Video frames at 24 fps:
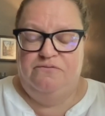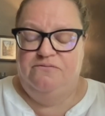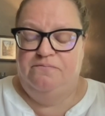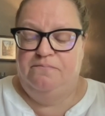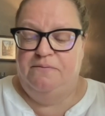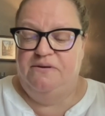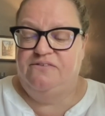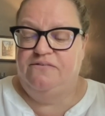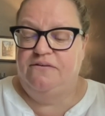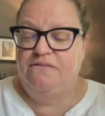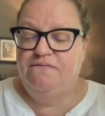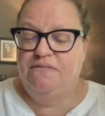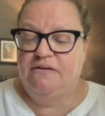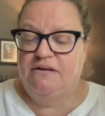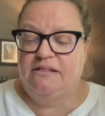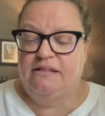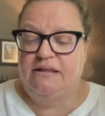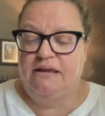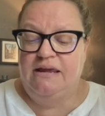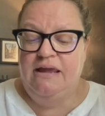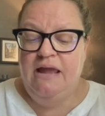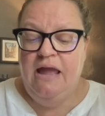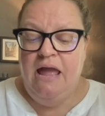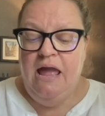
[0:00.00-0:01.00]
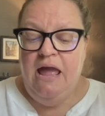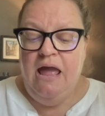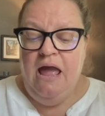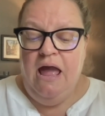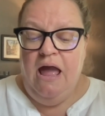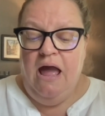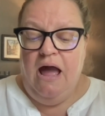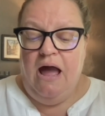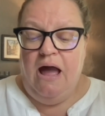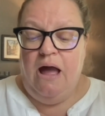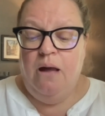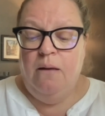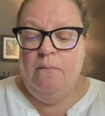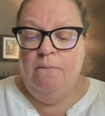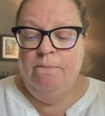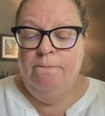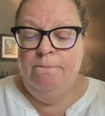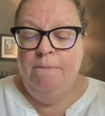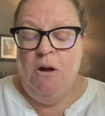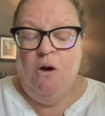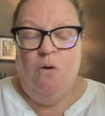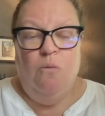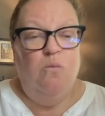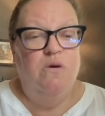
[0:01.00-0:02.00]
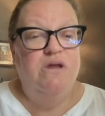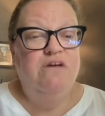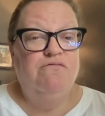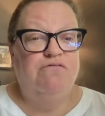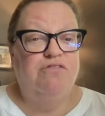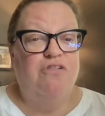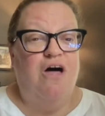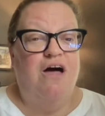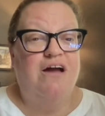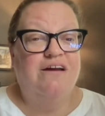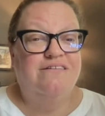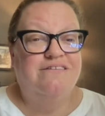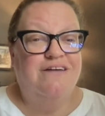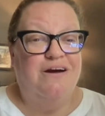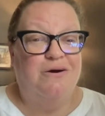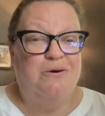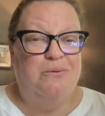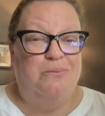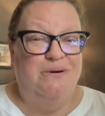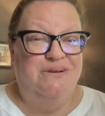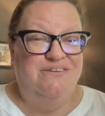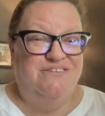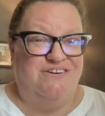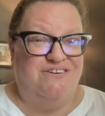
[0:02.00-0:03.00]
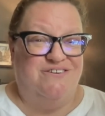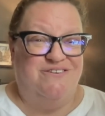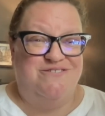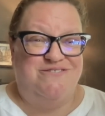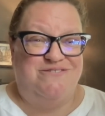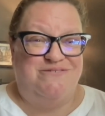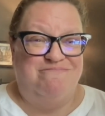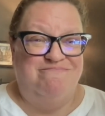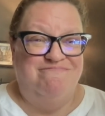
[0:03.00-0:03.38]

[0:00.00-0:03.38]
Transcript: specifically, we have long dark winters.